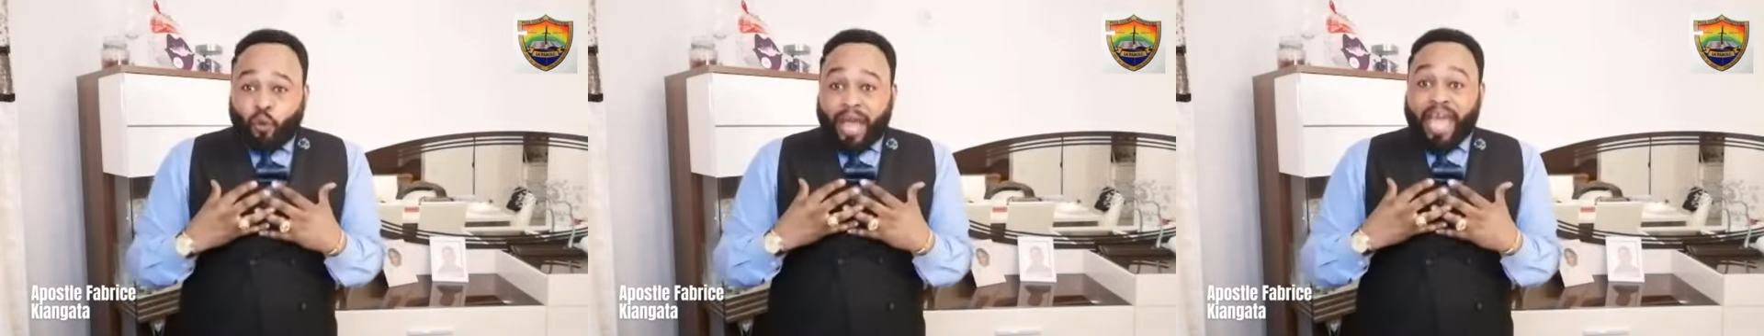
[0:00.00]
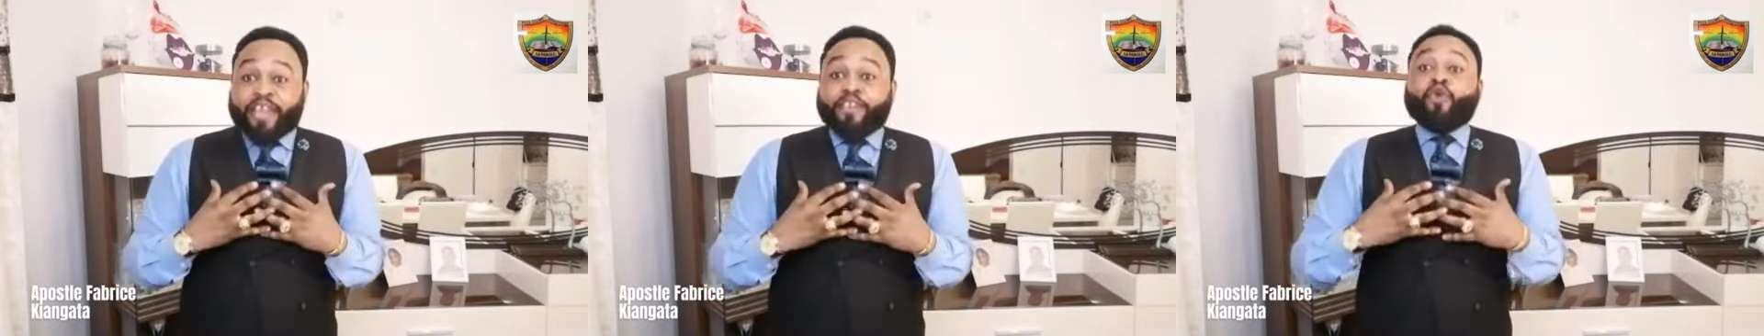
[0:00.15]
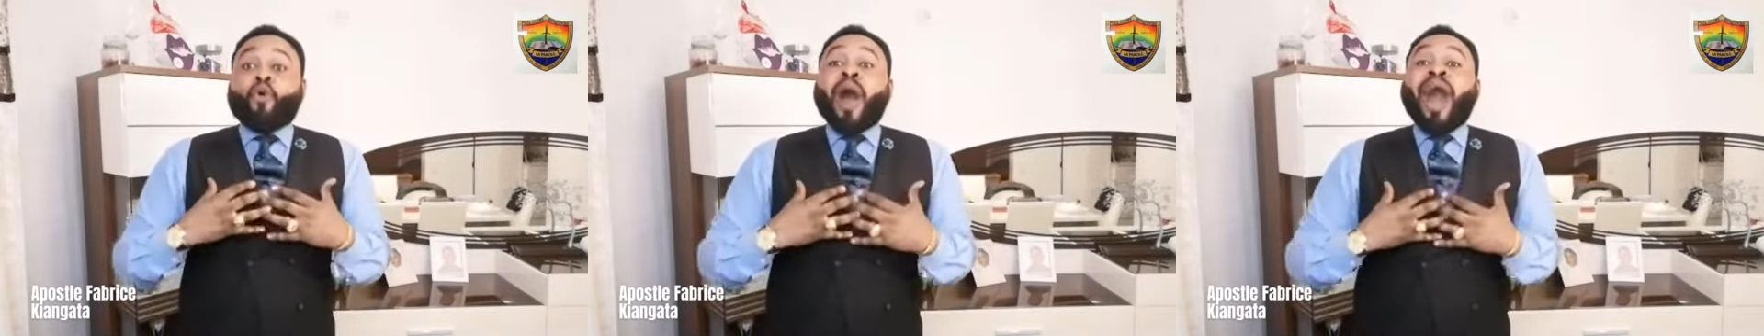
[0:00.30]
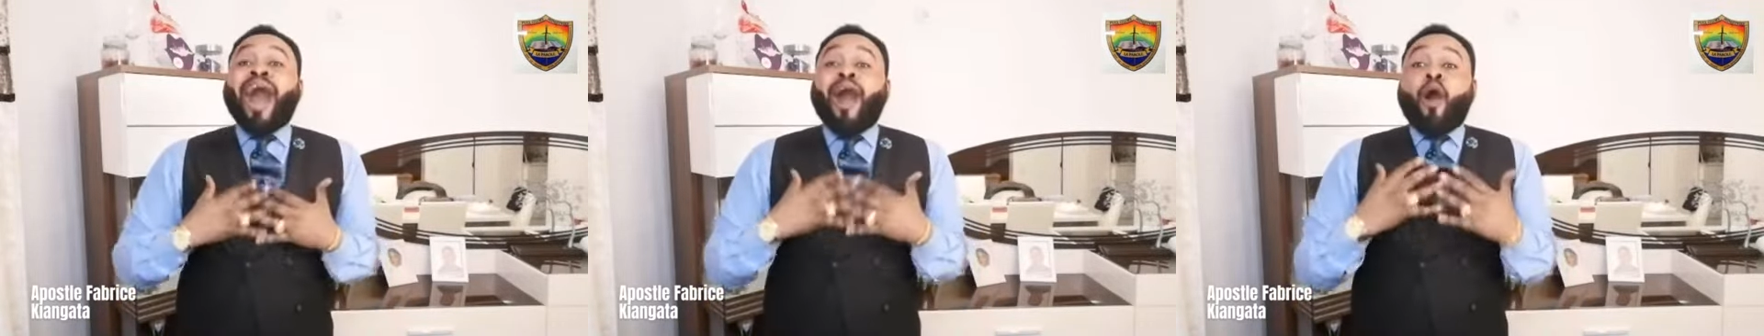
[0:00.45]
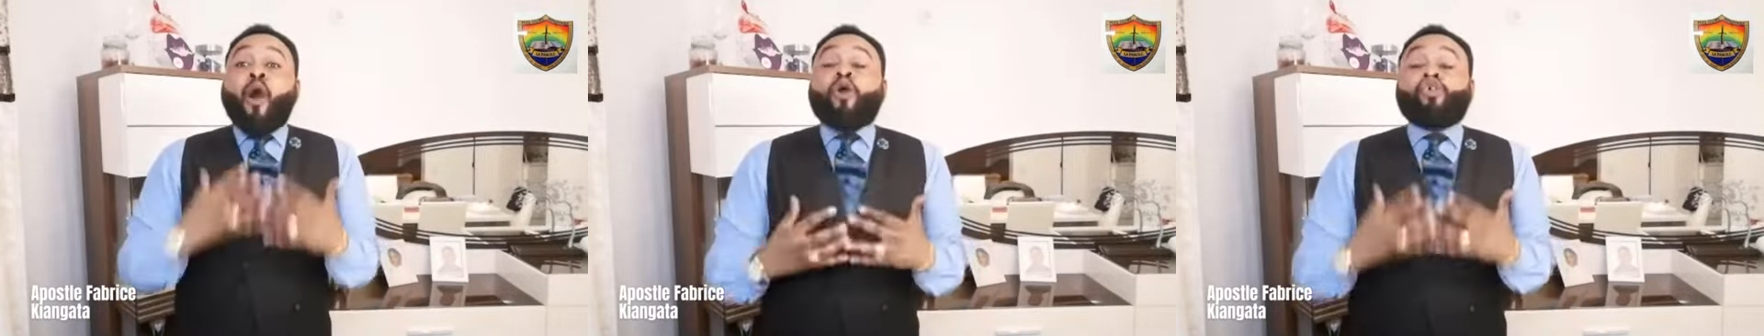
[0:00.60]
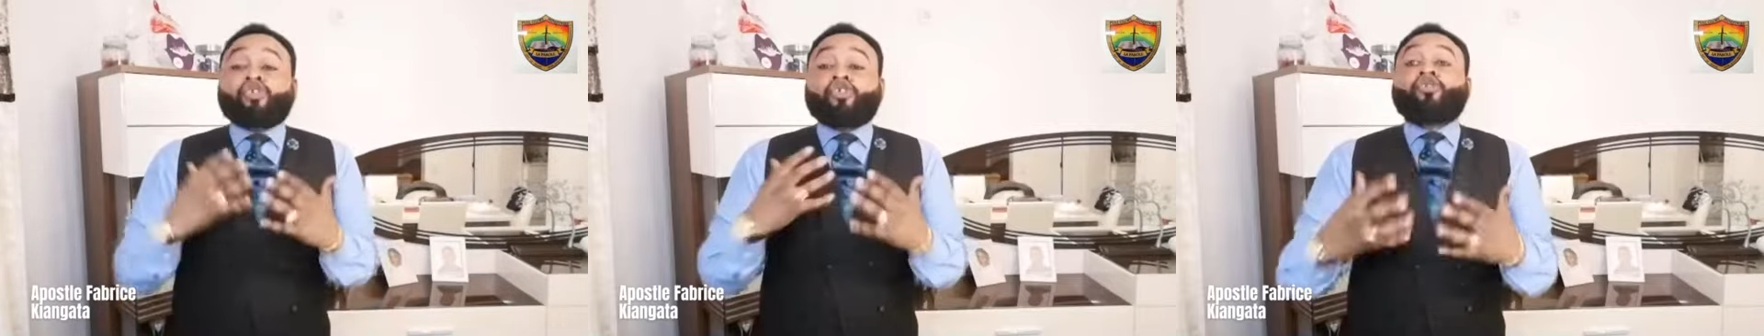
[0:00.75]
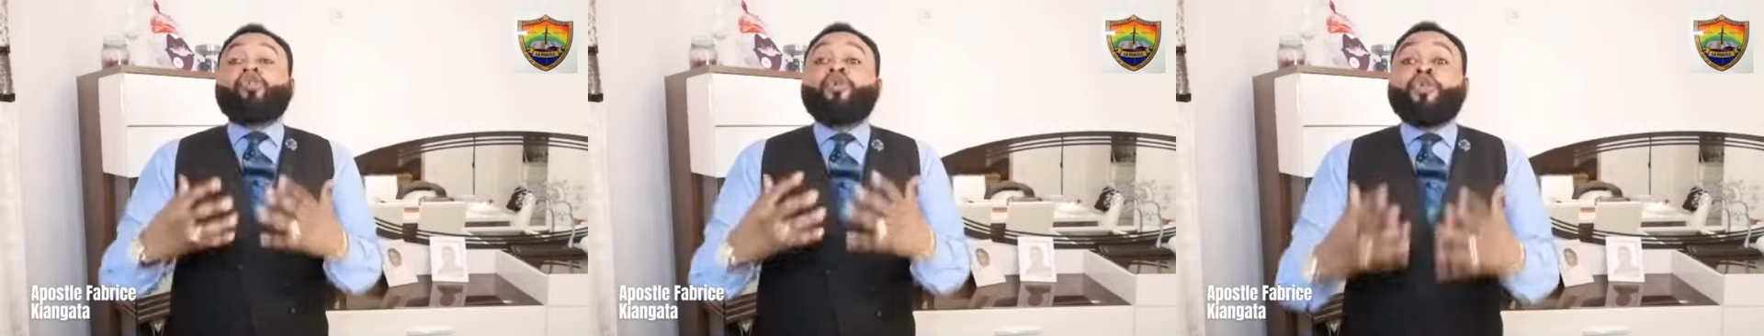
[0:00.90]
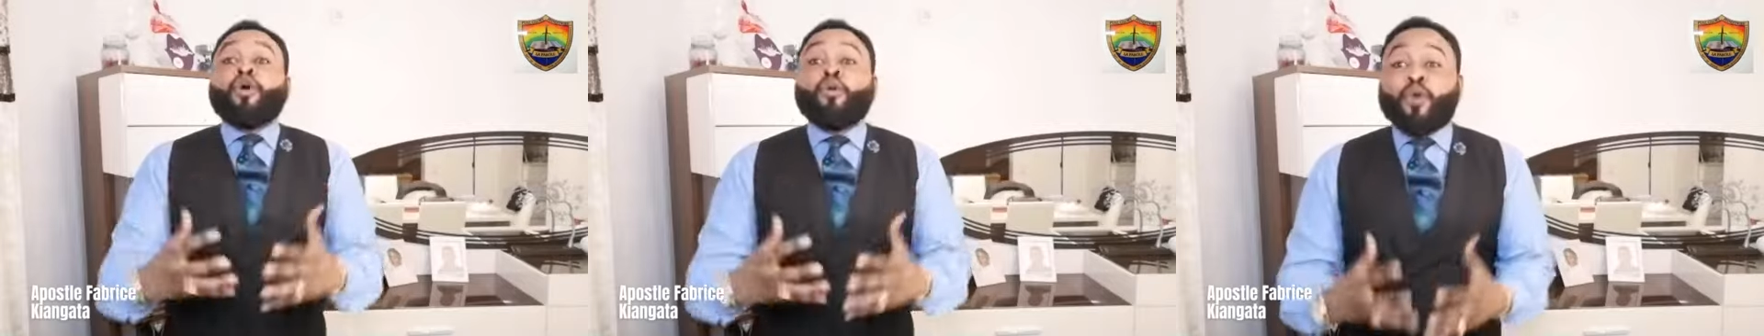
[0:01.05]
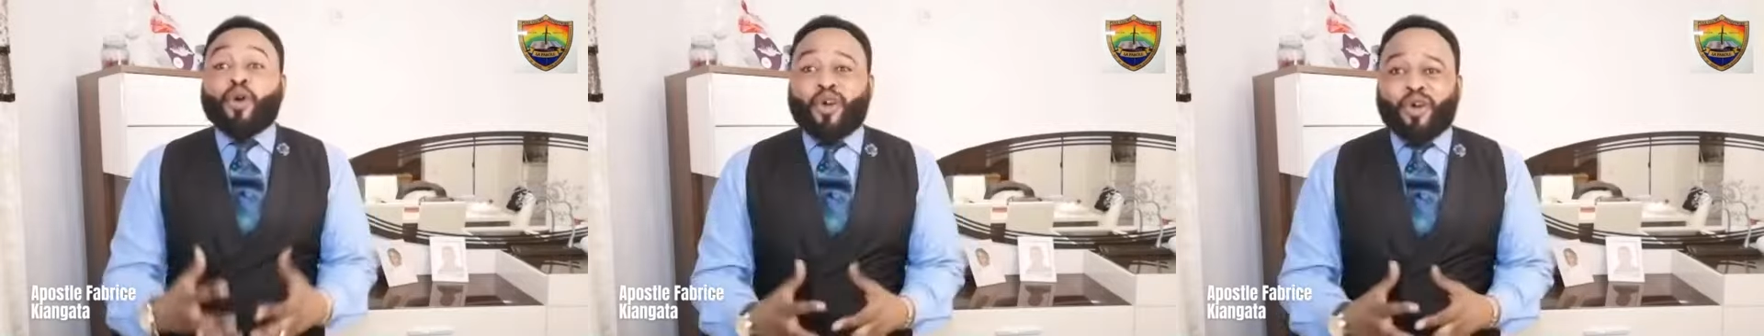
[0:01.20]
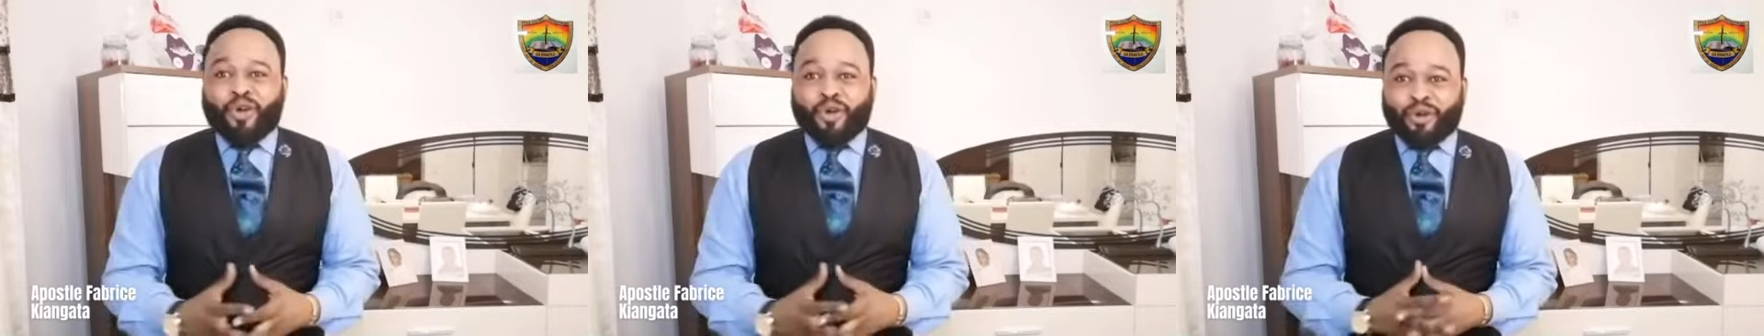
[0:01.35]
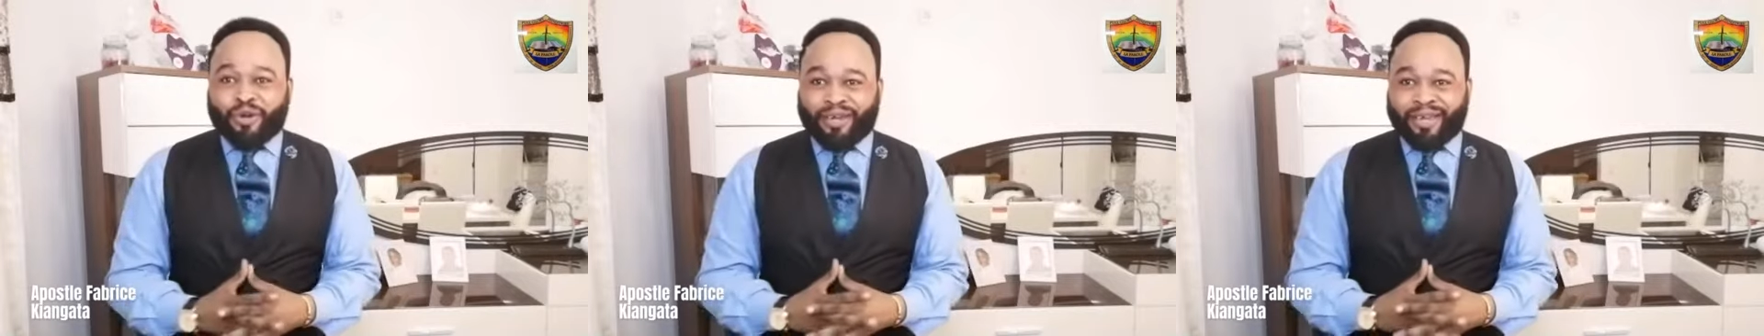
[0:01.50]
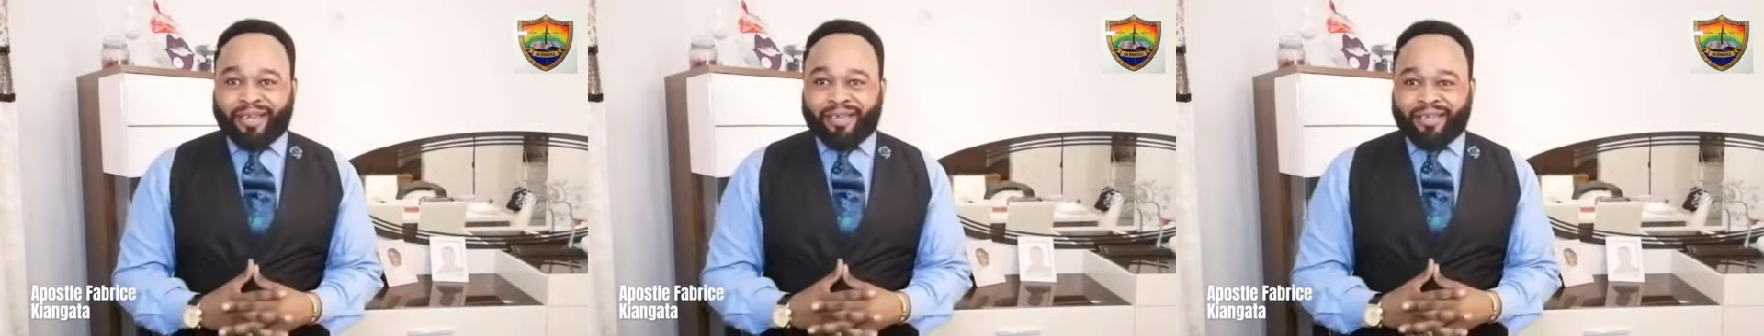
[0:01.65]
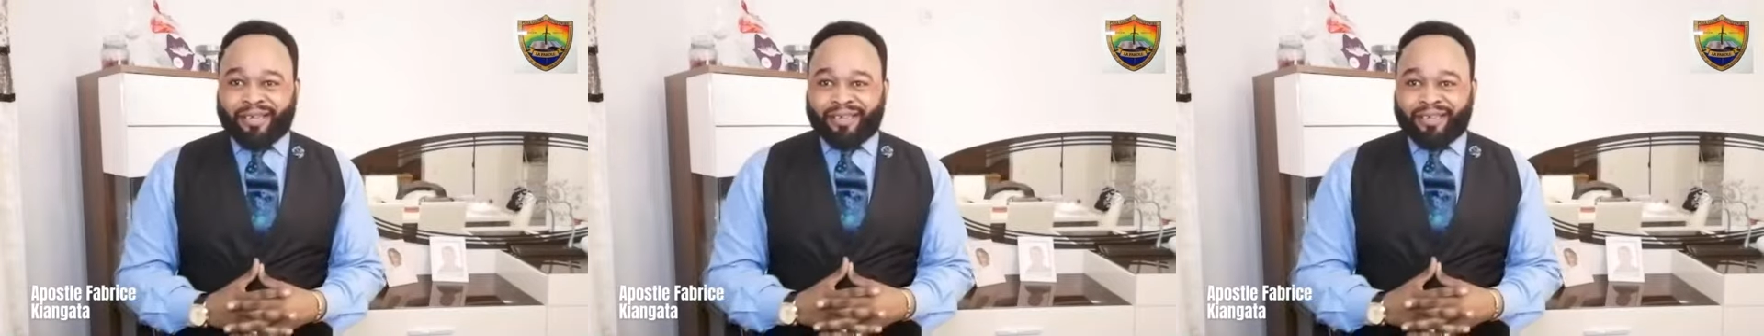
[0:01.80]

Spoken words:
and you are also the word.